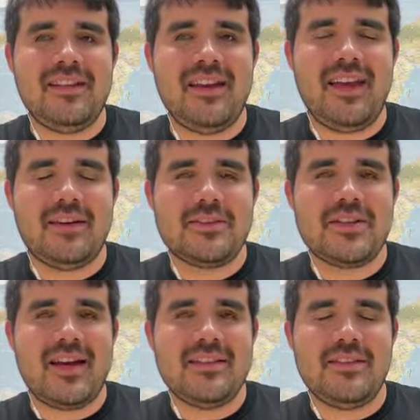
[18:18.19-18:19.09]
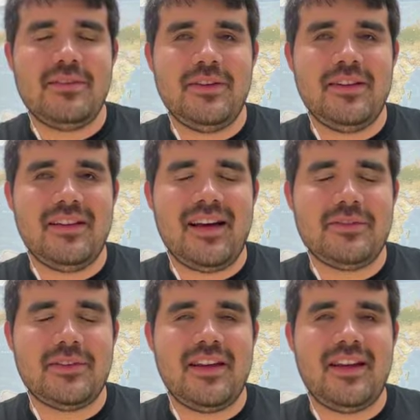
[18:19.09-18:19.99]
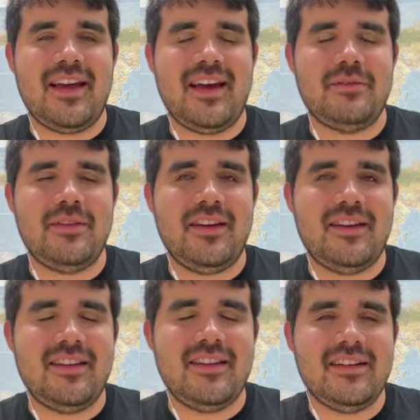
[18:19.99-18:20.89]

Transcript: energized you feel after getting out of a